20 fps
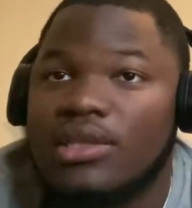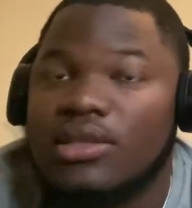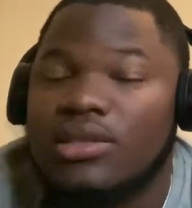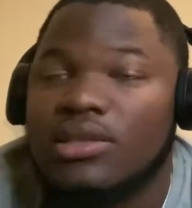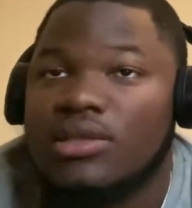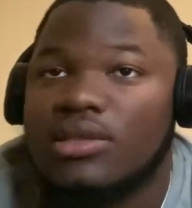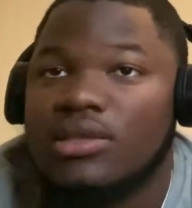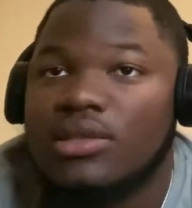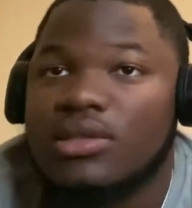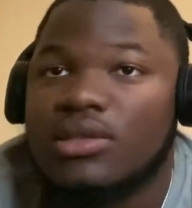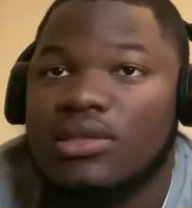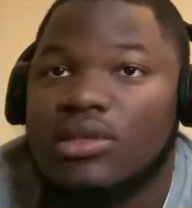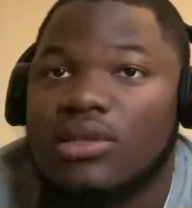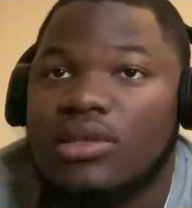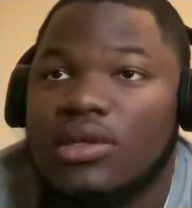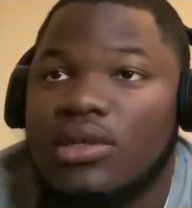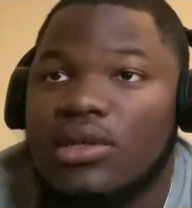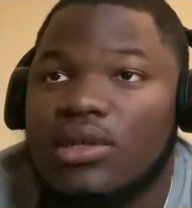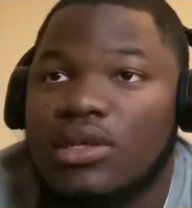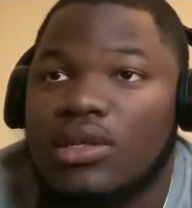Potentially
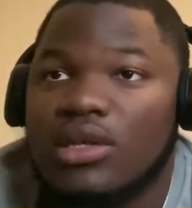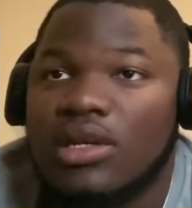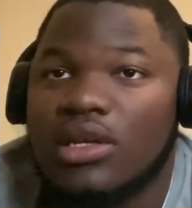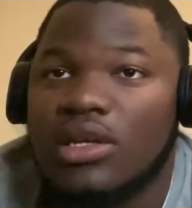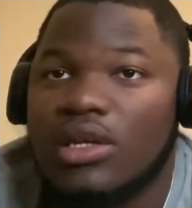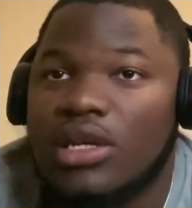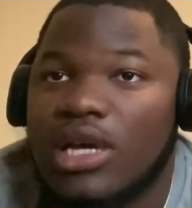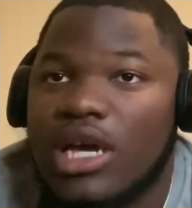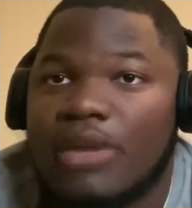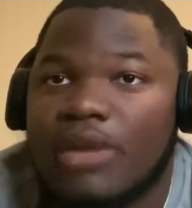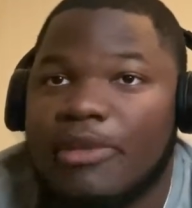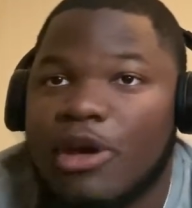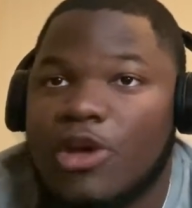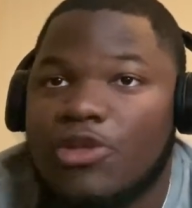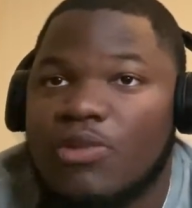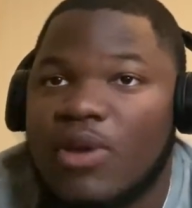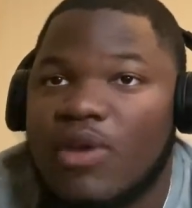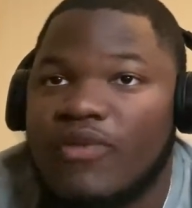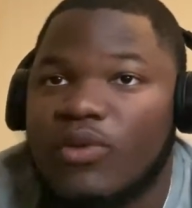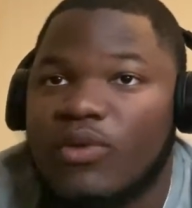five of their last. He got to bounce
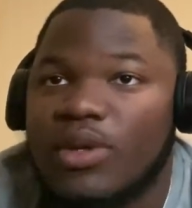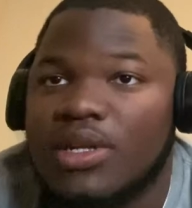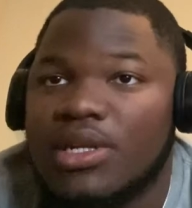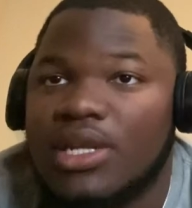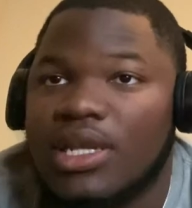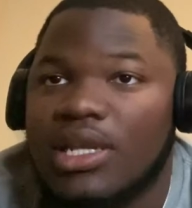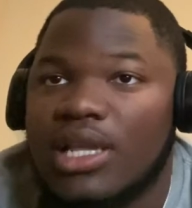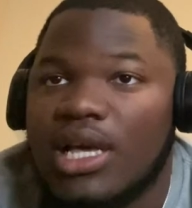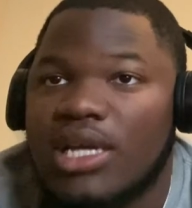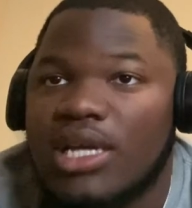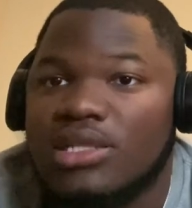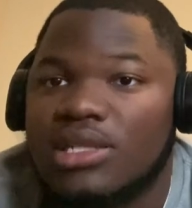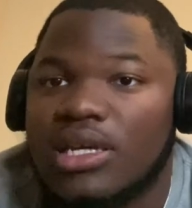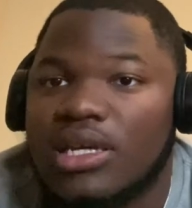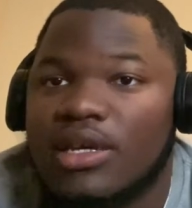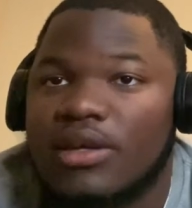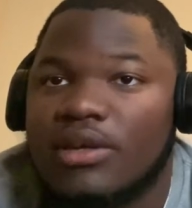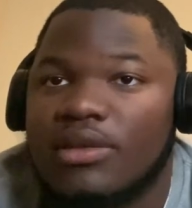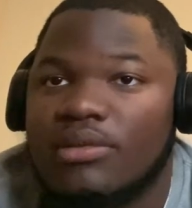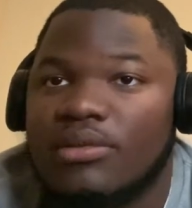back for what he did last
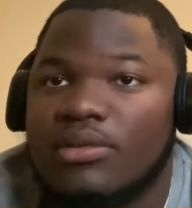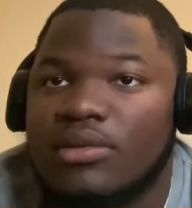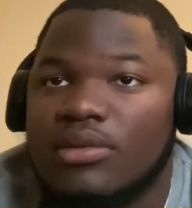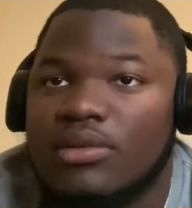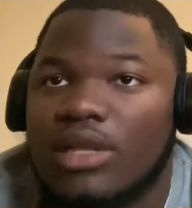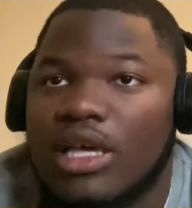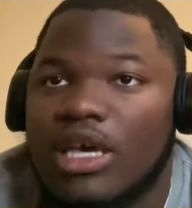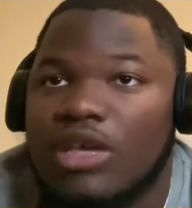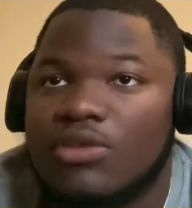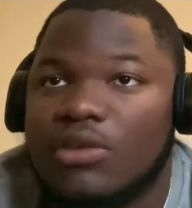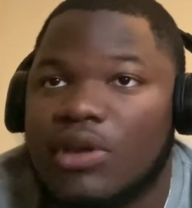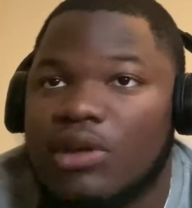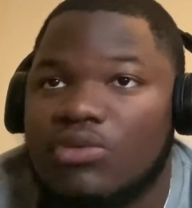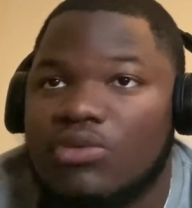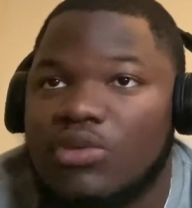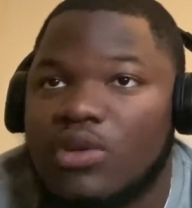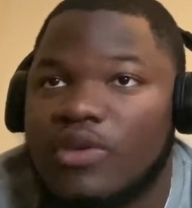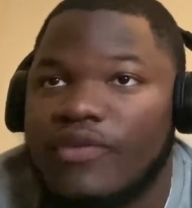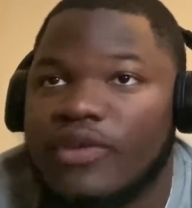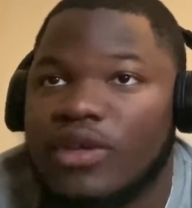time. Last time he's
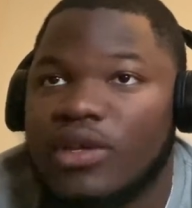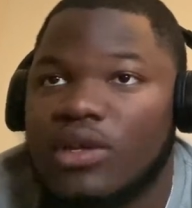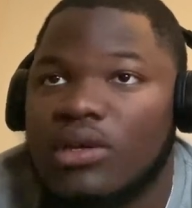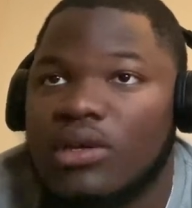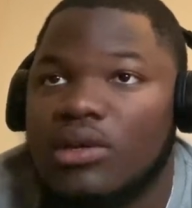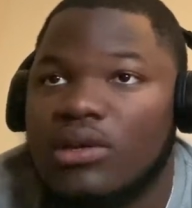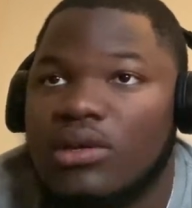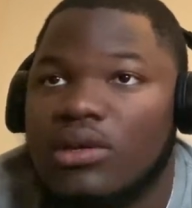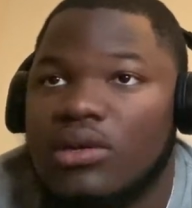going to fail.